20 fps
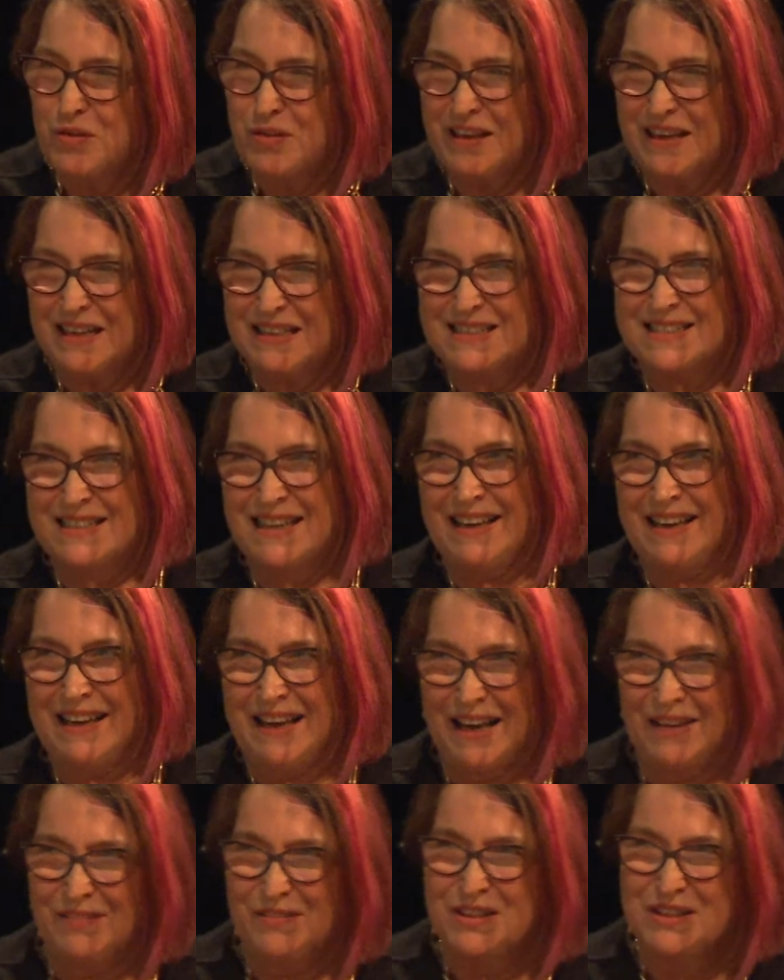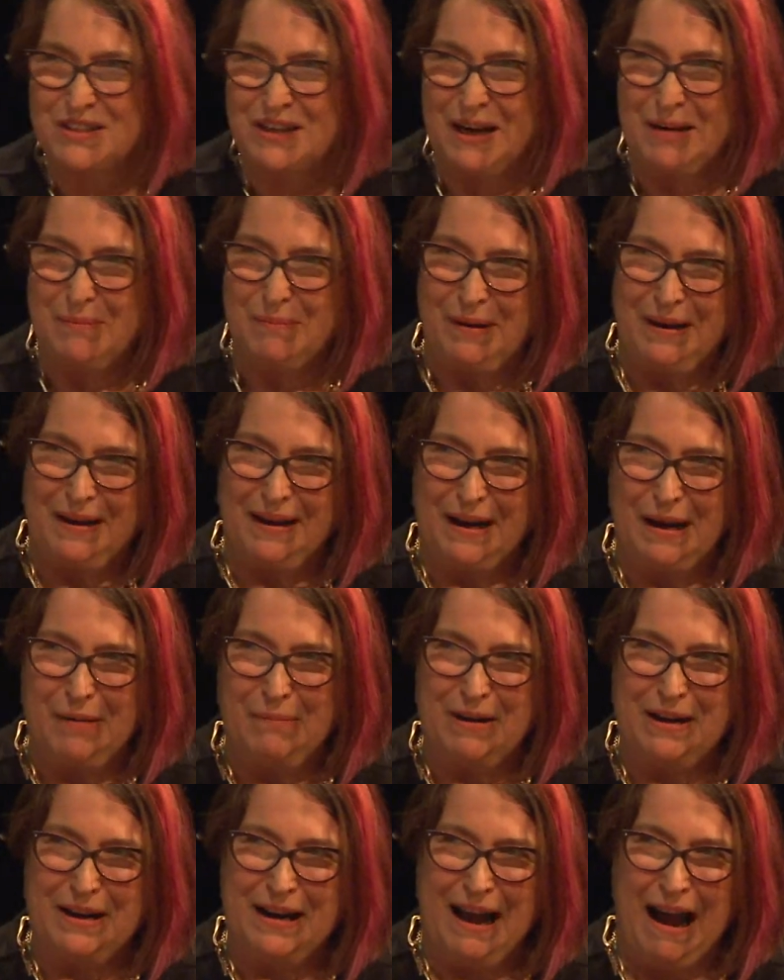things that have shaped me. I
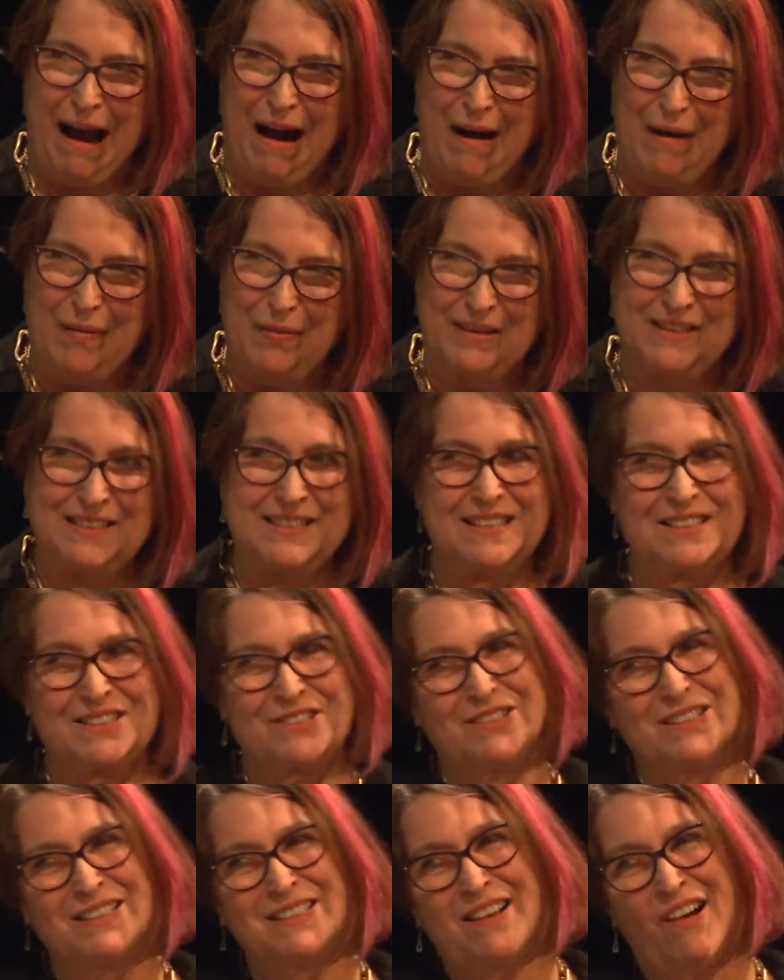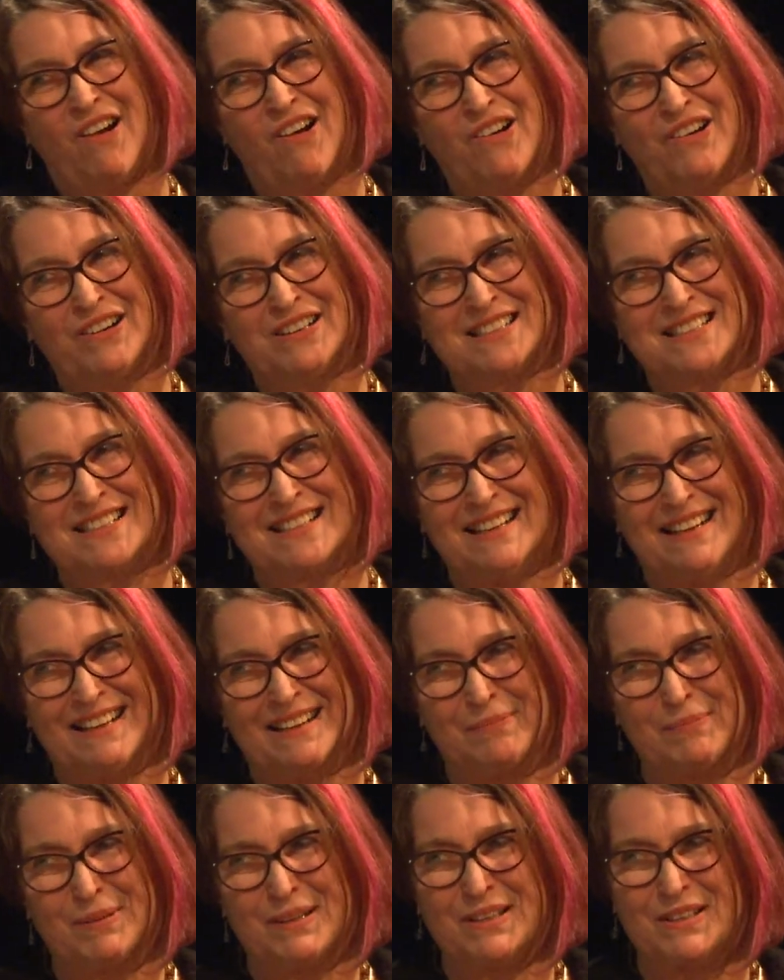mean, it's hard, isn't
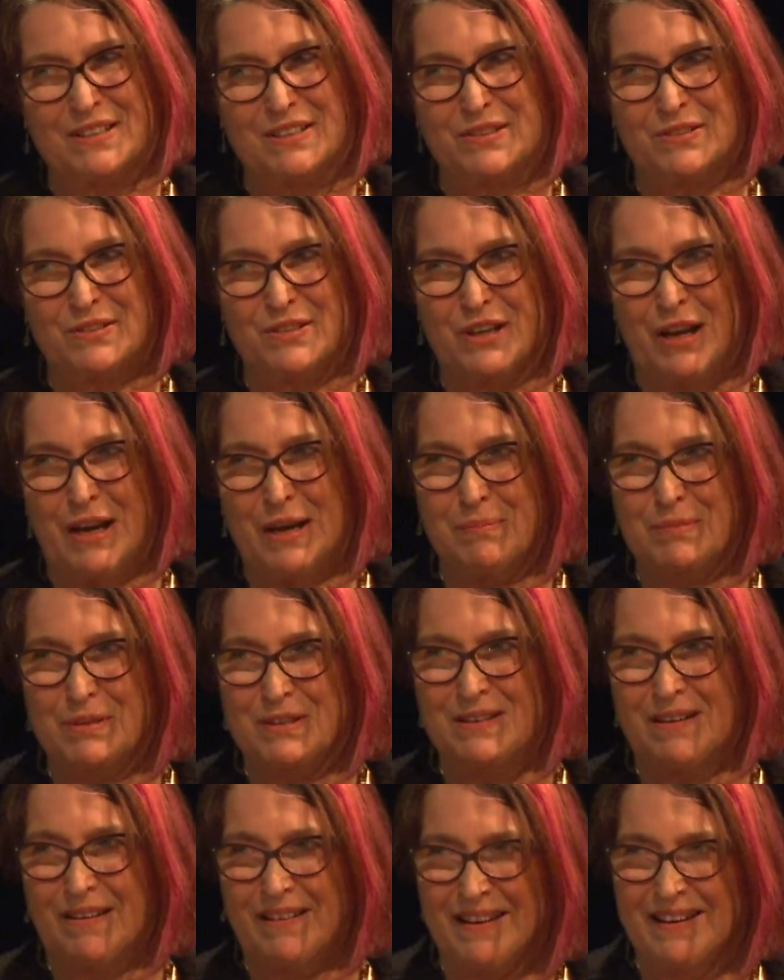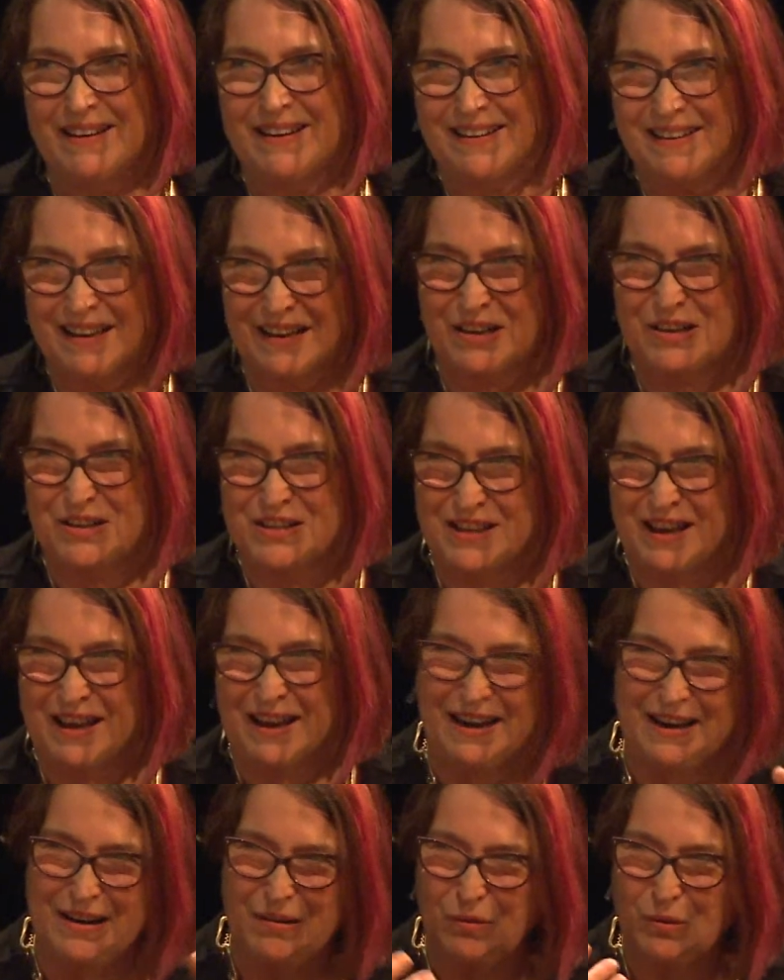it? Because you're shaped like you
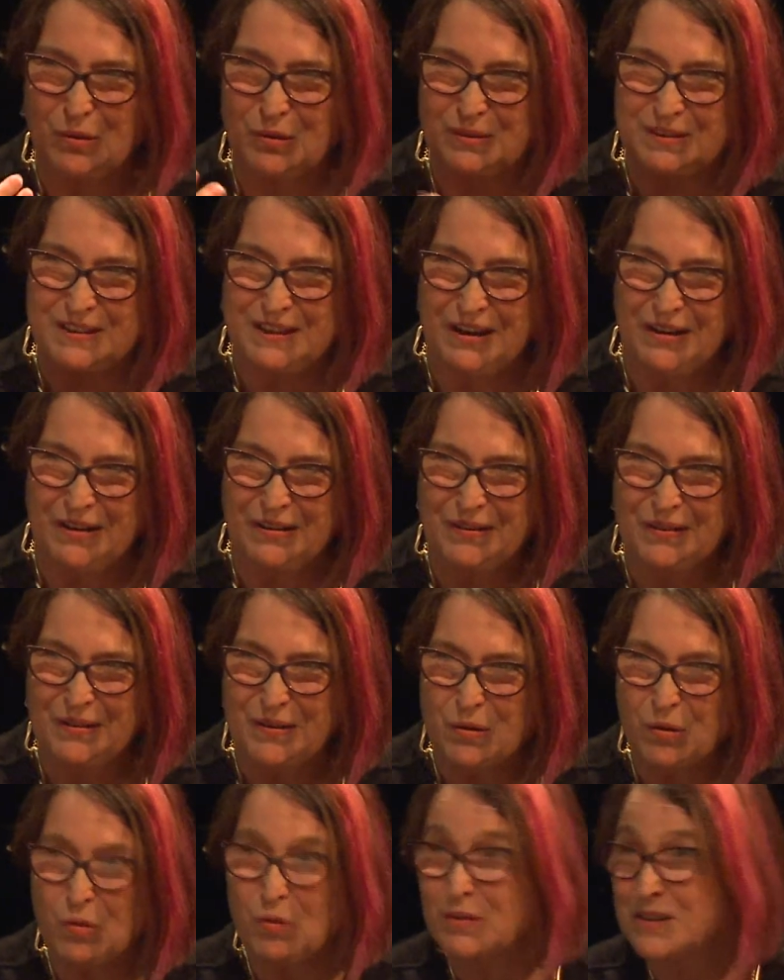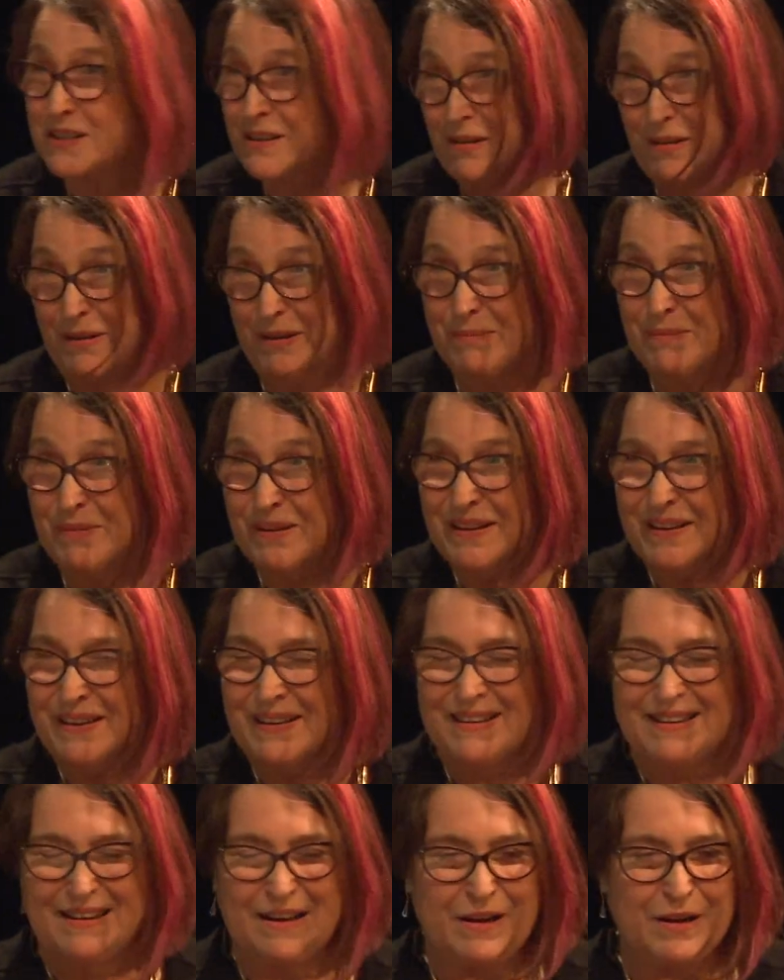say, all the time.
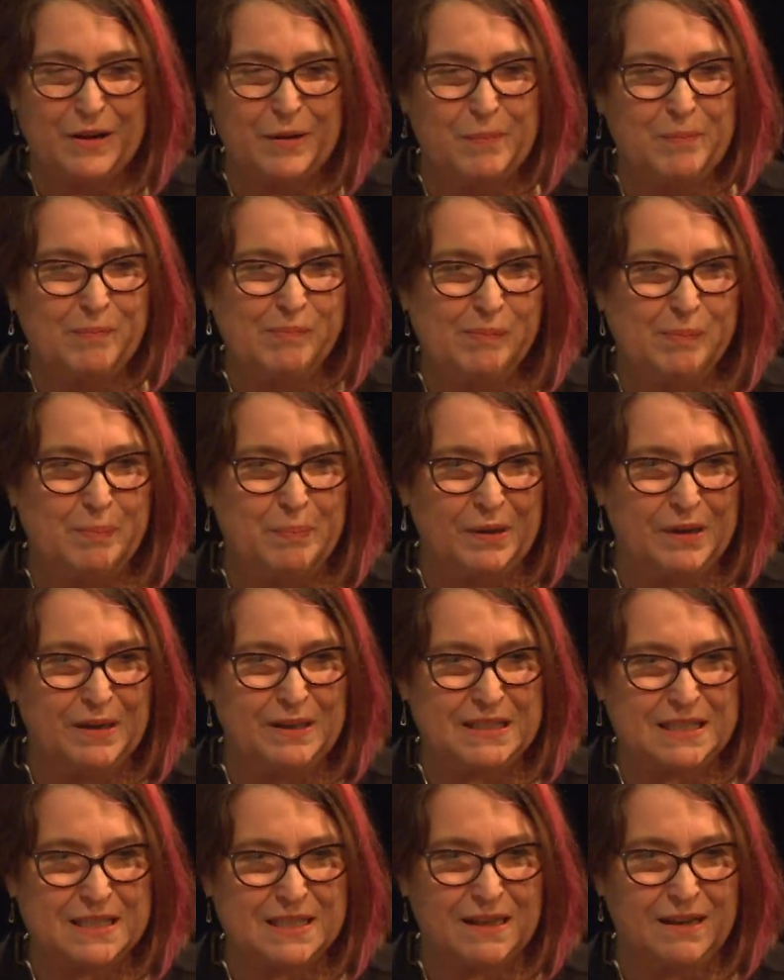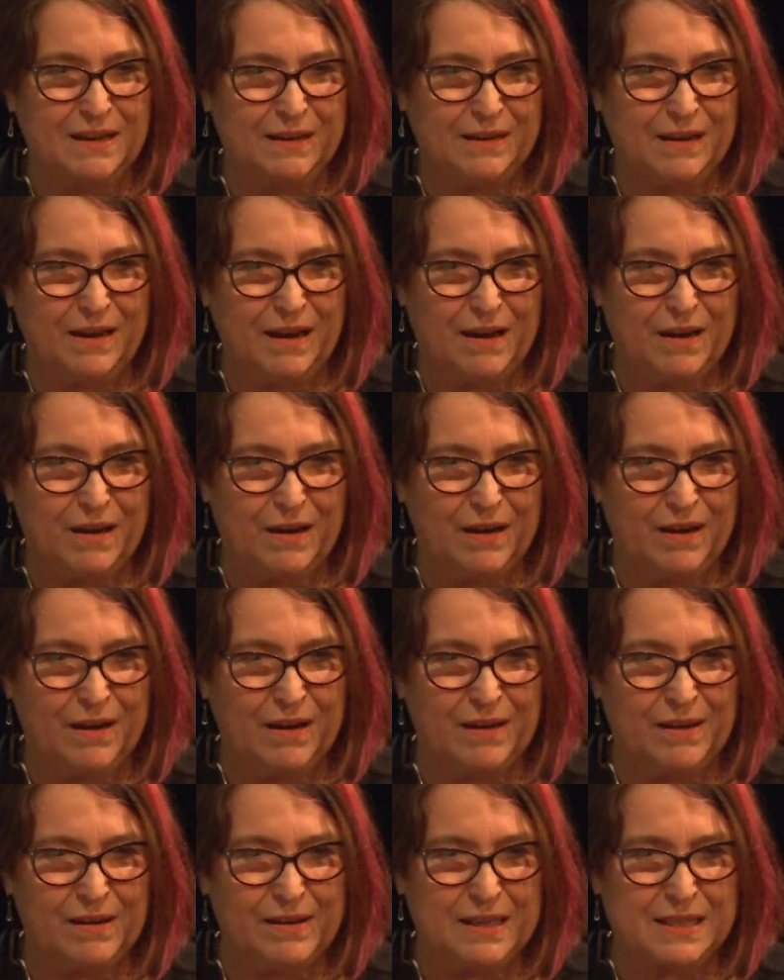But
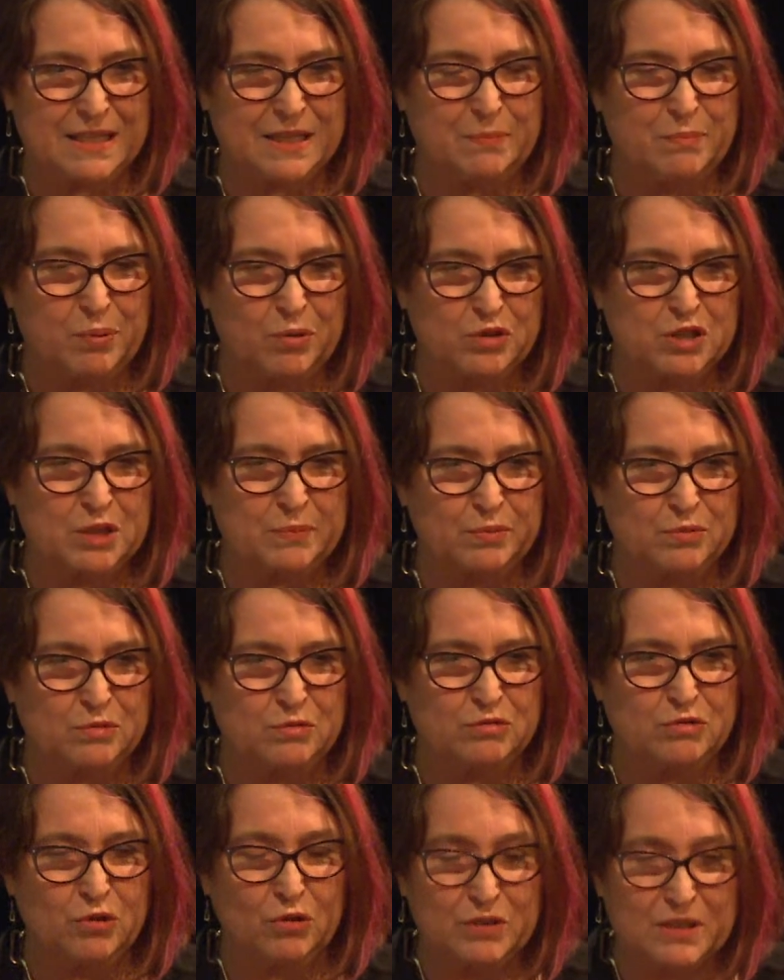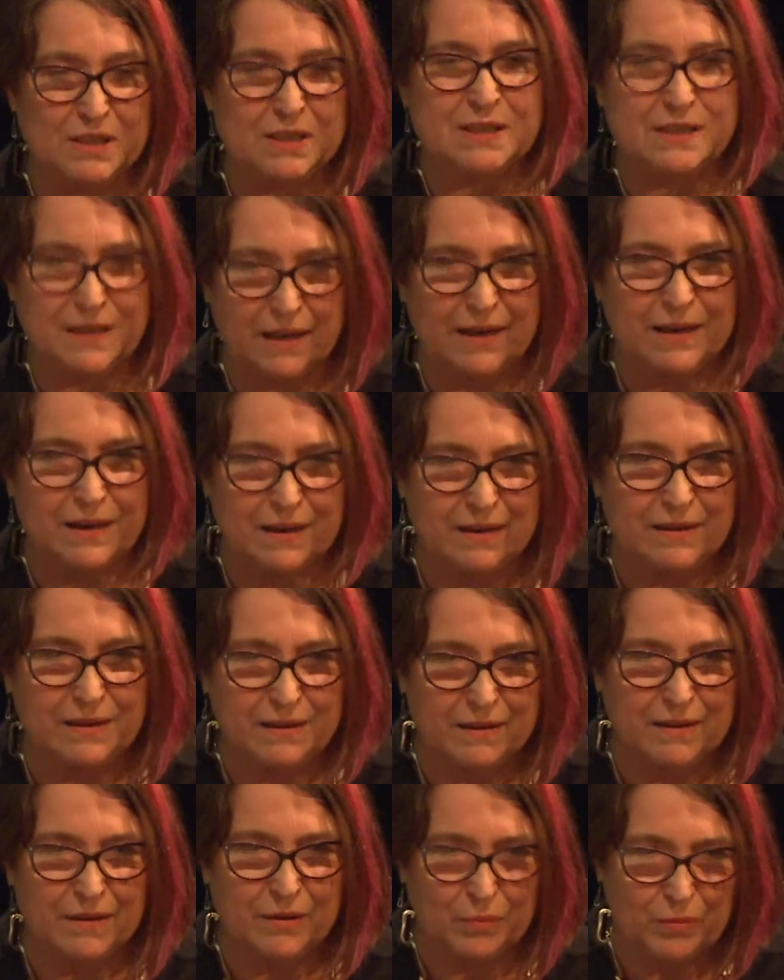it's impossible not to say
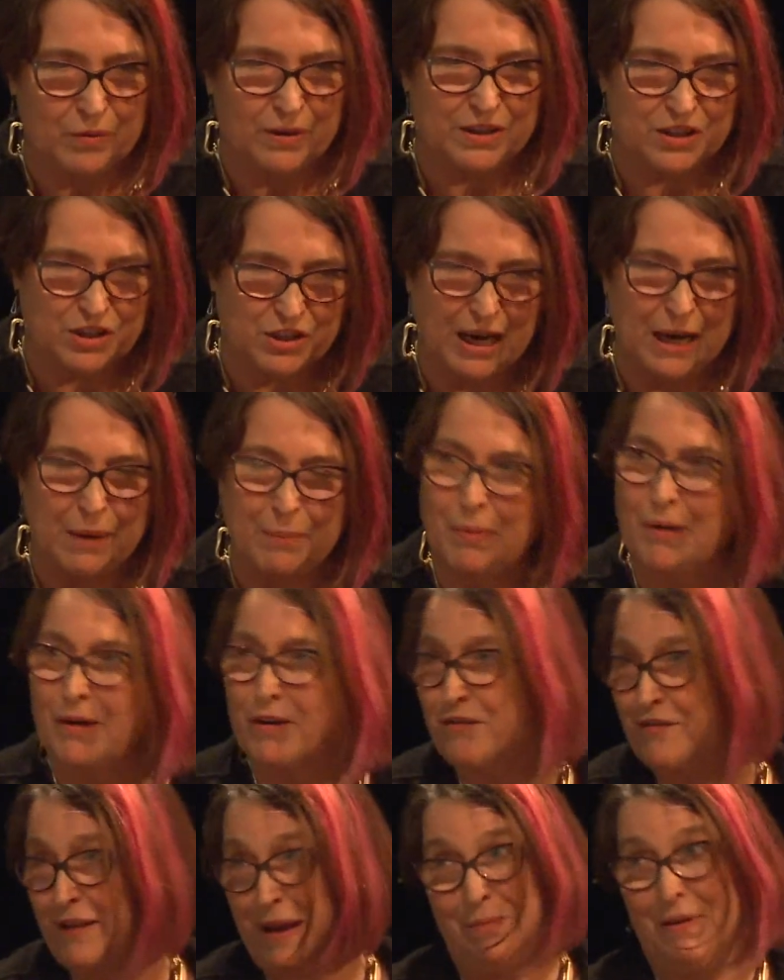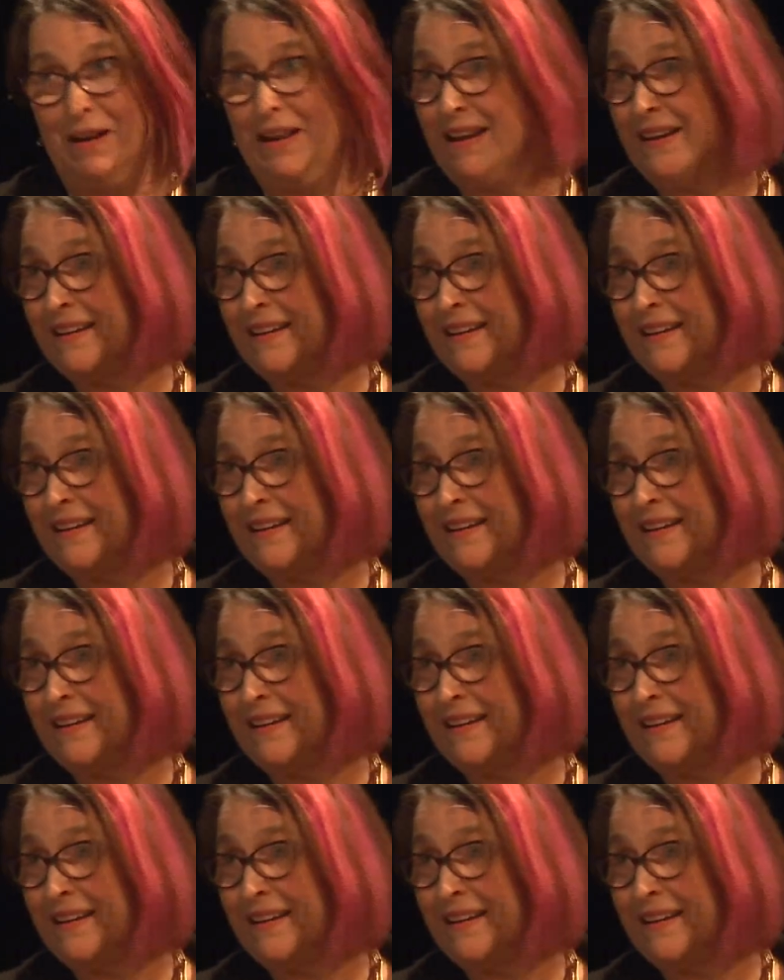that we're shaped by a family.